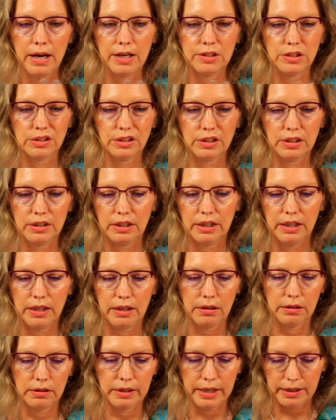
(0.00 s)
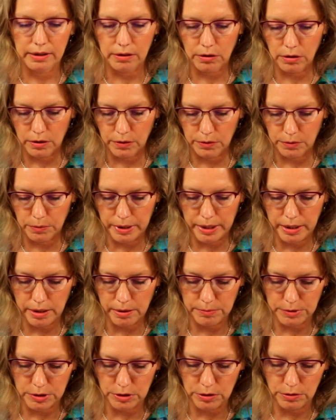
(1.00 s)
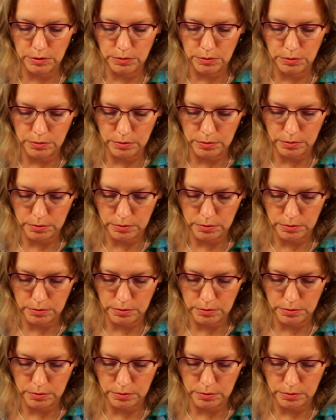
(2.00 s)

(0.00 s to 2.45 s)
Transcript: just couldn't get like all the way up to.